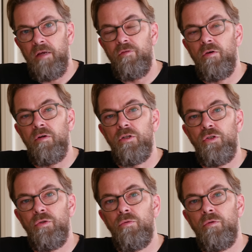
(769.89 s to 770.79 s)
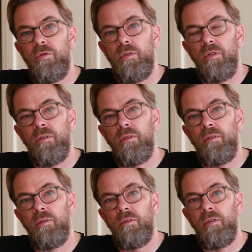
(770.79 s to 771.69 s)
If you're going to shoot
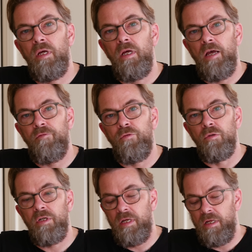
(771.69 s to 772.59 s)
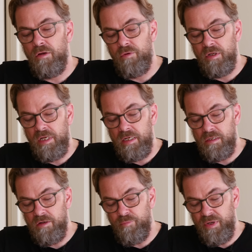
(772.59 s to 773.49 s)
uh, a full day and you want to take a
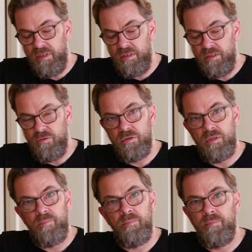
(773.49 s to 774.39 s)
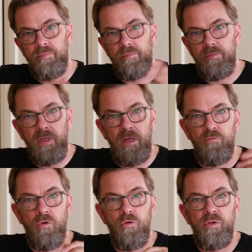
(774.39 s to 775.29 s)
lot of pictures, you are some
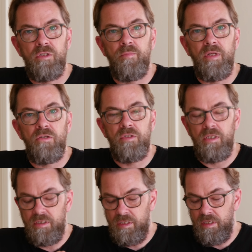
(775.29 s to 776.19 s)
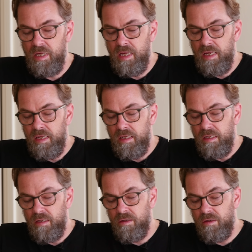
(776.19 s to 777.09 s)
in Rome or some interesting city,
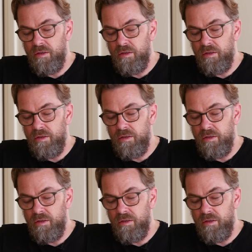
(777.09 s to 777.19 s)
uh,